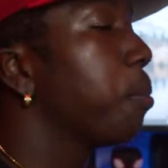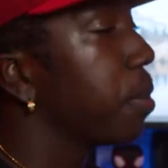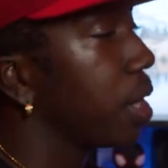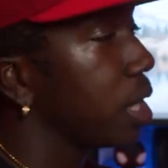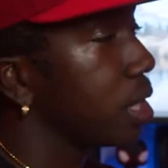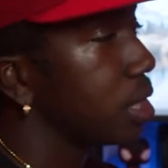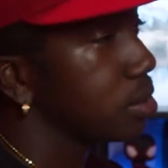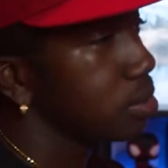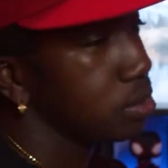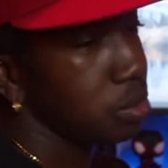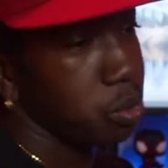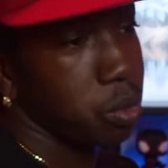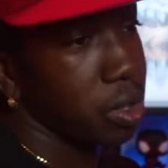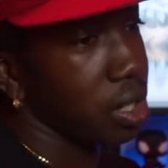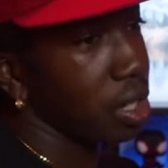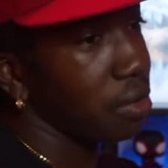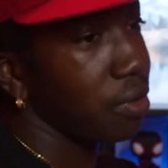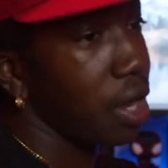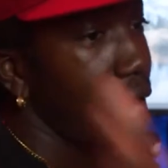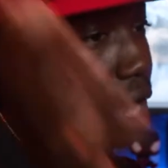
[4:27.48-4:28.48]
opinion,
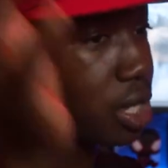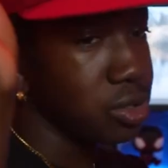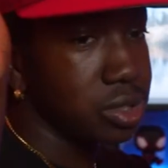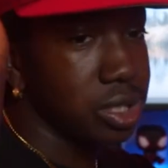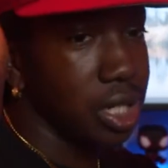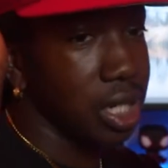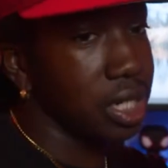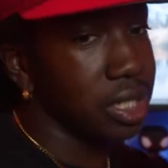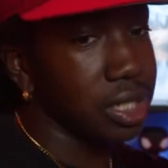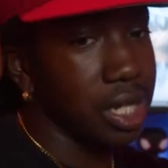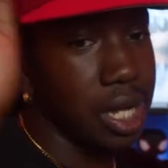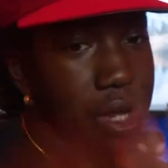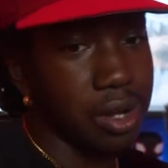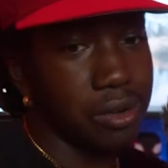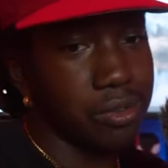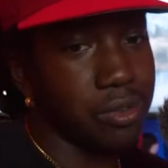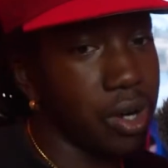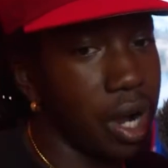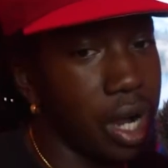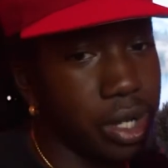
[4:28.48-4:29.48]
how you take
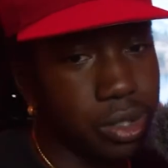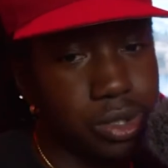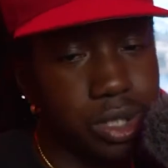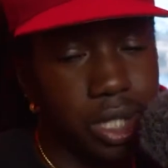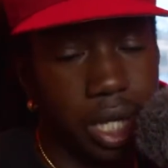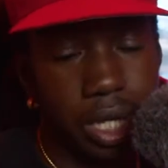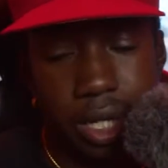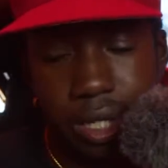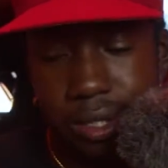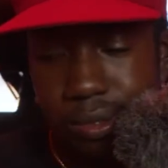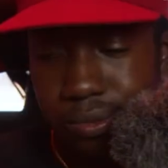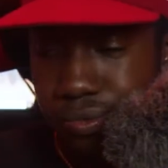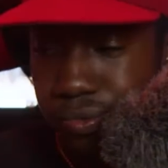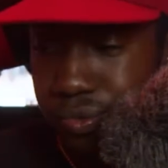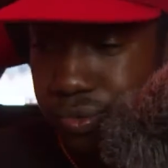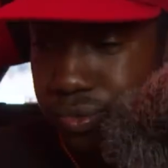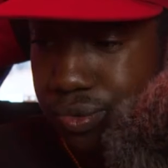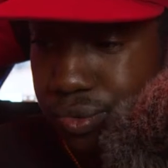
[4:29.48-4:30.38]
it.